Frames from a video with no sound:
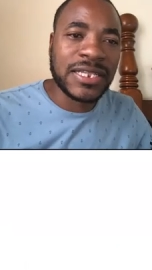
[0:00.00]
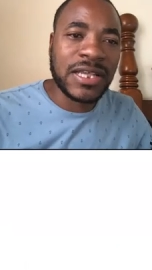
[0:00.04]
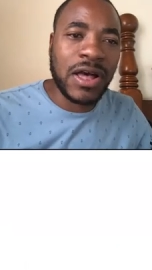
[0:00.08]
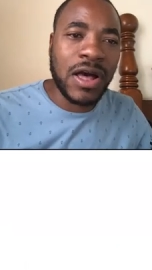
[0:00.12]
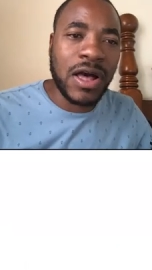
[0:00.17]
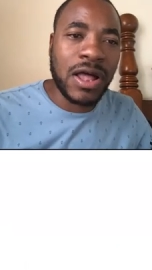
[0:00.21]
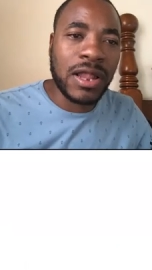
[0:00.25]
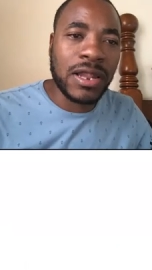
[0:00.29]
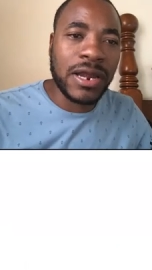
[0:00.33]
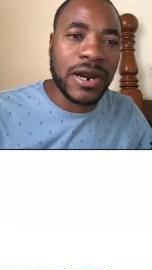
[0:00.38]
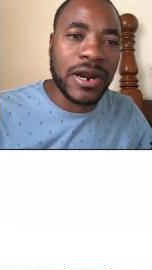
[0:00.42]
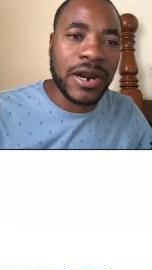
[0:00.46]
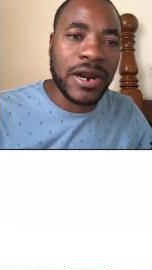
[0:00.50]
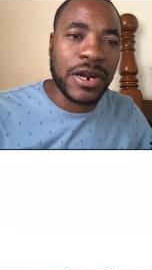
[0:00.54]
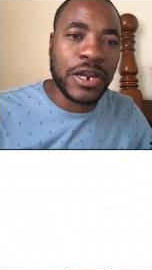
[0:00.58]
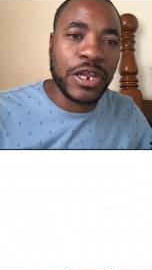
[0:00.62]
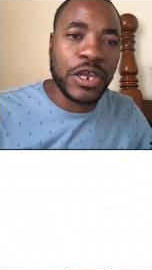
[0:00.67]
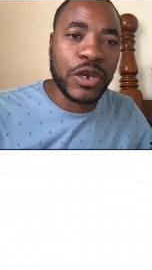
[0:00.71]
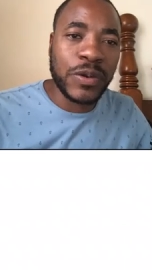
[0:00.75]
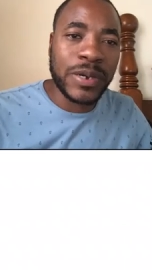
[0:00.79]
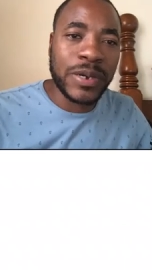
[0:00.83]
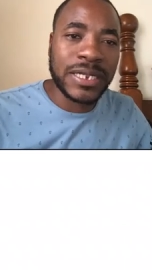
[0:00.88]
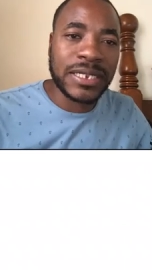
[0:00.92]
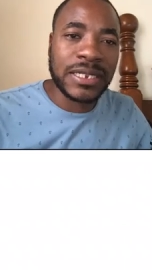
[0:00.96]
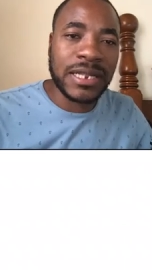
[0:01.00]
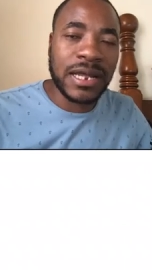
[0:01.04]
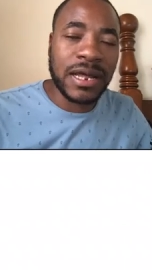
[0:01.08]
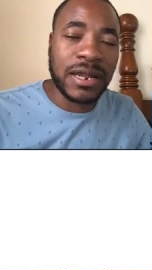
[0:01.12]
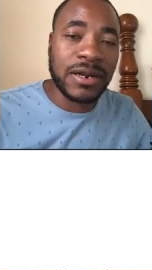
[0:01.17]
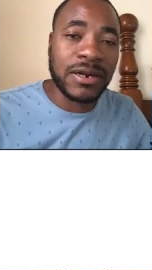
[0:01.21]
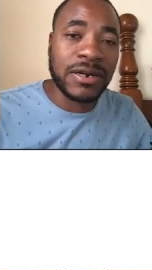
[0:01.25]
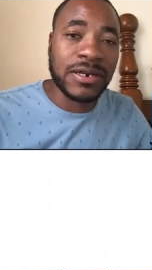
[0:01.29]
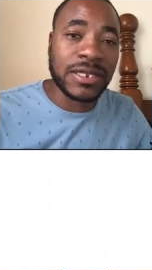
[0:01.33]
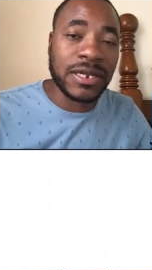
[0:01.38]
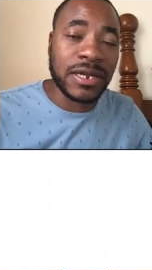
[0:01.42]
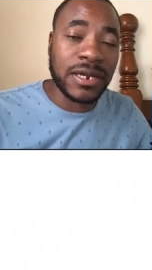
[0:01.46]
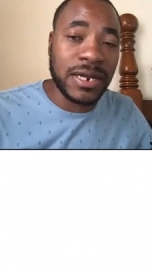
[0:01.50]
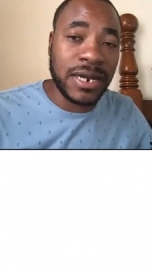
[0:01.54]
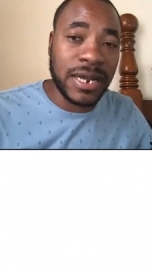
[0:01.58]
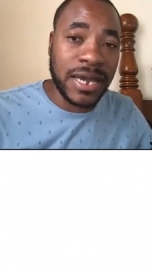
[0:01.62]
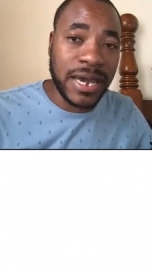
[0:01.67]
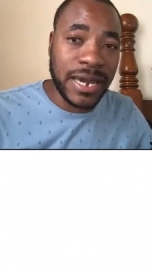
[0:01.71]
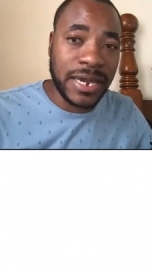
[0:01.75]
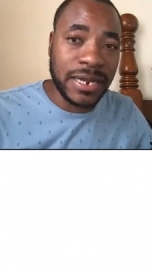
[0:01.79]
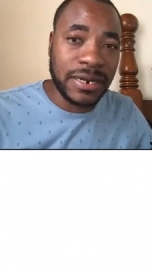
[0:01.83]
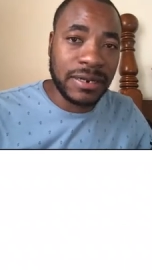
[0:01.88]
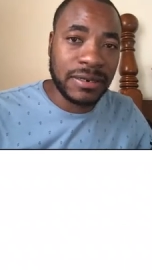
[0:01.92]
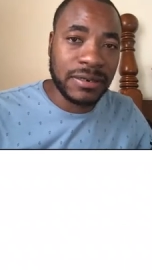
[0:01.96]
called earn US dollars
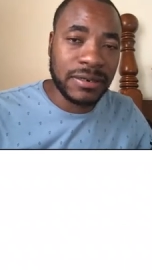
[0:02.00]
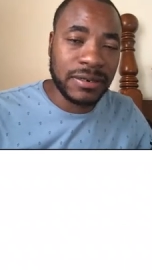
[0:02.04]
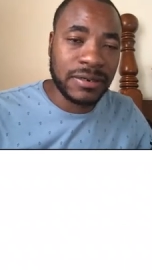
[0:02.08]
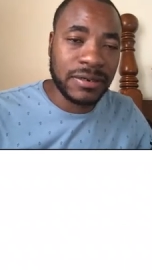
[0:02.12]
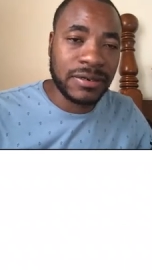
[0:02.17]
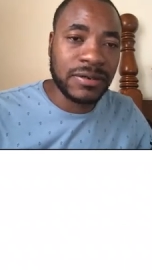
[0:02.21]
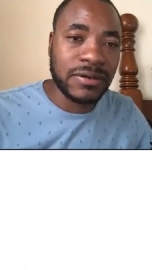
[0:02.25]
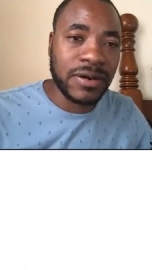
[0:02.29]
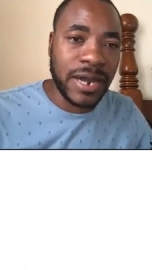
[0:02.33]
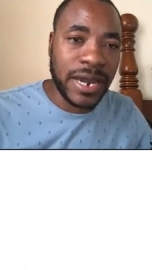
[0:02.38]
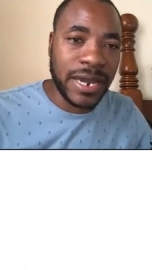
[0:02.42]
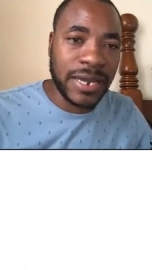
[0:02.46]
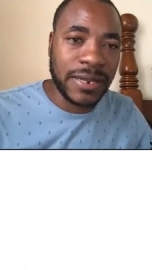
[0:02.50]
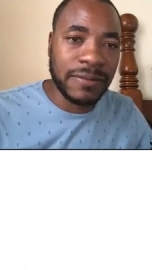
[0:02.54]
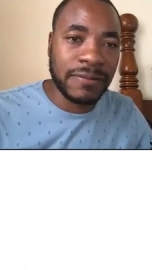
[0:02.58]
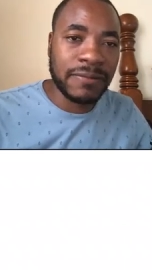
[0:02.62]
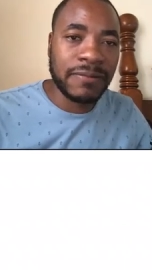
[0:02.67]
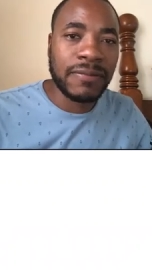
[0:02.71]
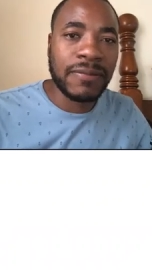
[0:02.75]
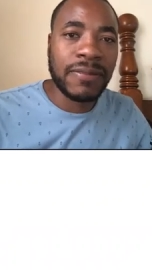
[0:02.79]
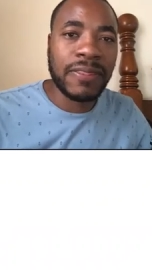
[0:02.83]
online, right?